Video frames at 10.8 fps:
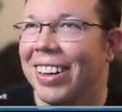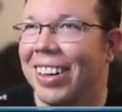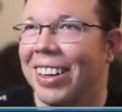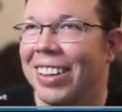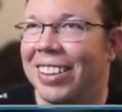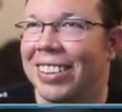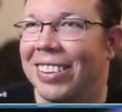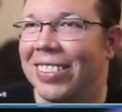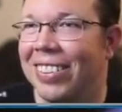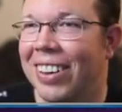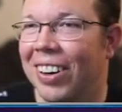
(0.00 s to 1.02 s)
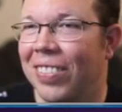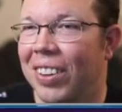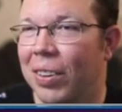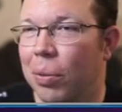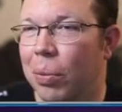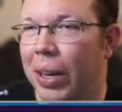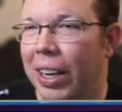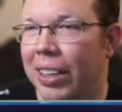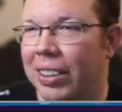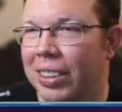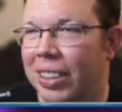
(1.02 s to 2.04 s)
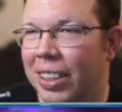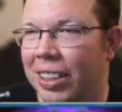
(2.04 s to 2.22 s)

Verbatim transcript: uh, let's see. We'll grab the battles